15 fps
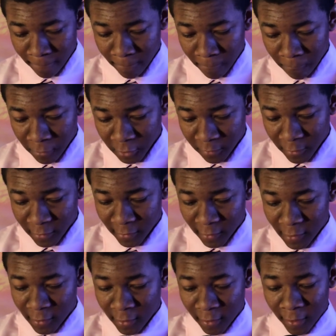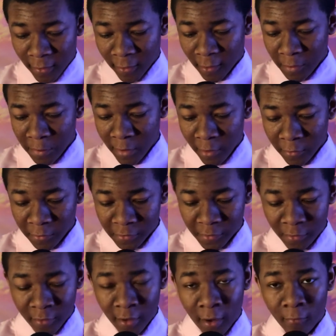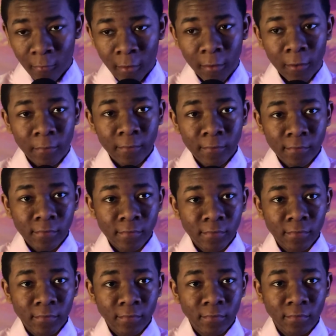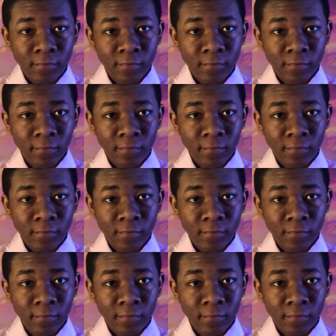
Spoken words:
which means that he cannot help those who do not want it.